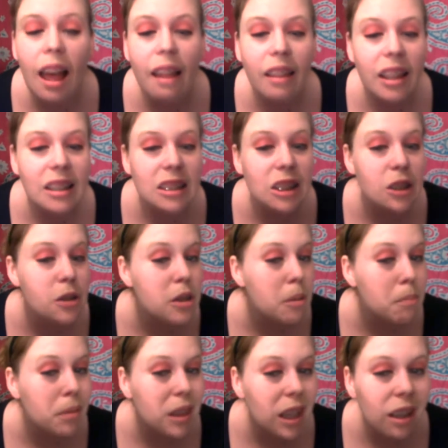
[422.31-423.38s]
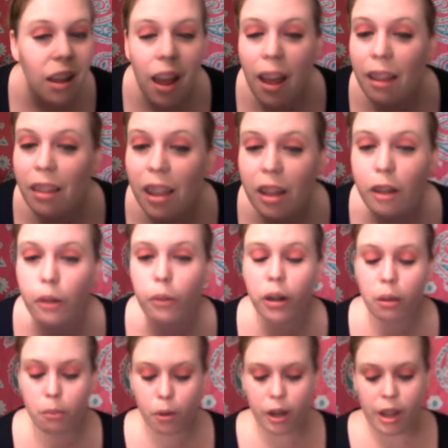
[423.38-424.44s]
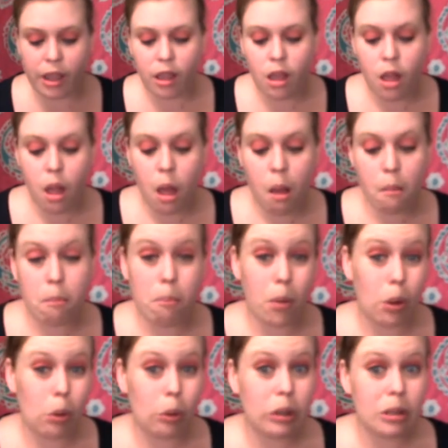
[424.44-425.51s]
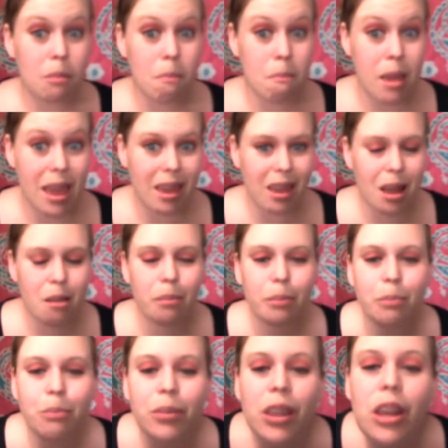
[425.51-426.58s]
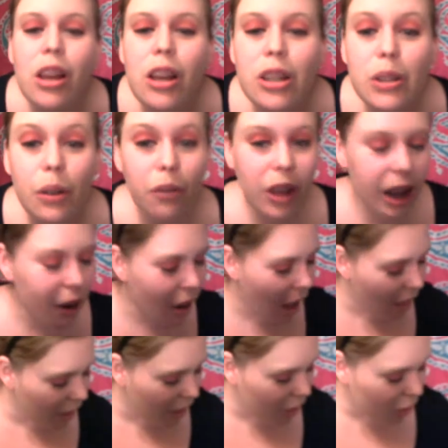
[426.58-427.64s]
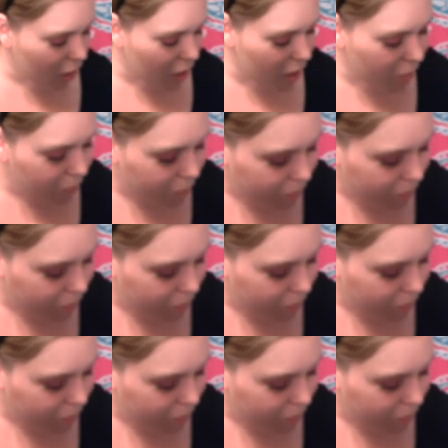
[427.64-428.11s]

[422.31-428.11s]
I like to do some thick eyeliner when I'm wearing bold makeup. So we've got our eyeliner on.